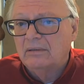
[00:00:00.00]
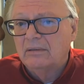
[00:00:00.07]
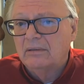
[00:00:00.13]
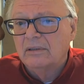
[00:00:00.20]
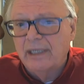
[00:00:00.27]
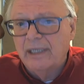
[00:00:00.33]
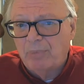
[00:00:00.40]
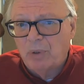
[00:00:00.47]

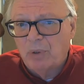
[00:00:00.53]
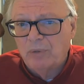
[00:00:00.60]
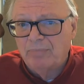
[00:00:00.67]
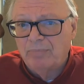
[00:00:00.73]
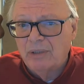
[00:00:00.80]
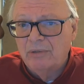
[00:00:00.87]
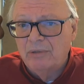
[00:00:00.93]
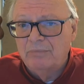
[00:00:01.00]
Leopold
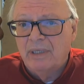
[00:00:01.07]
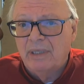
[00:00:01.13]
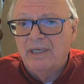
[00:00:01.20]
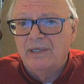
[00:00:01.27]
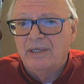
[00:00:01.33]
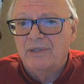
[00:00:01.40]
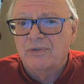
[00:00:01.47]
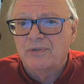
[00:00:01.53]
Bloom
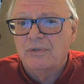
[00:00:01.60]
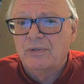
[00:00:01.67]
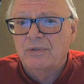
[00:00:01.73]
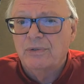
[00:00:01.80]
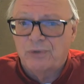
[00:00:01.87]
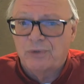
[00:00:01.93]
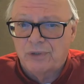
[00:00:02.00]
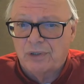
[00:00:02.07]
is
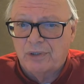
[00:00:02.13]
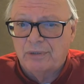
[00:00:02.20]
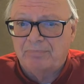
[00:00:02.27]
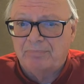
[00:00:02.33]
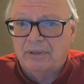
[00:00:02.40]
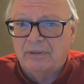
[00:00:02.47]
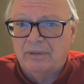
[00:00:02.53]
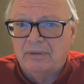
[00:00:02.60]

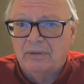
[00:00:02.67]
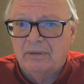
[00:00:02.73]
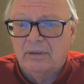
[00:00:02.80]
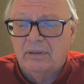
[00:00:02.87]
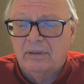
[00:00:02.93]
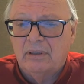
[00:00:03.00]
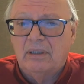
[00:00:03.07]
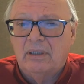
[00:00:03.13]
usurped
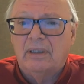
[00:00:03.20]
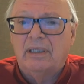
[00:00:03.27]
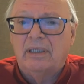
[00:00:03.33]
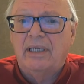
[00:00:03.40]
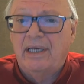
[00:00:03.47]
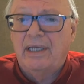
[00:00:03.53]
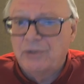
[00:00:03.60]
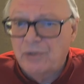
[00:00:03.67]

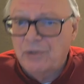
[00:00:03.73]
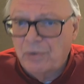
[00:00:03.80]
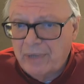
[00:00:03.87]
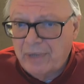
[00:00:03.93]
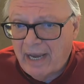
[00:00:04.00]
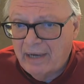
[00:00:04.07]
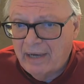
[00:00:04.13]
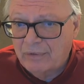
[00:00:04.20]
in his own
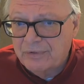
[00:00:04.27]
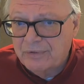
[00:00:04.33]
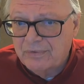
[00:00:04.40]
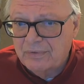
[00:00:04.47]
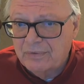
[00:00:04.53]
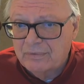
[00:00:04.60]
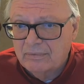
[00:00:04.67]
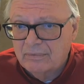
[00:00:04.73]

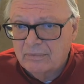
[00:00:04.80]
house.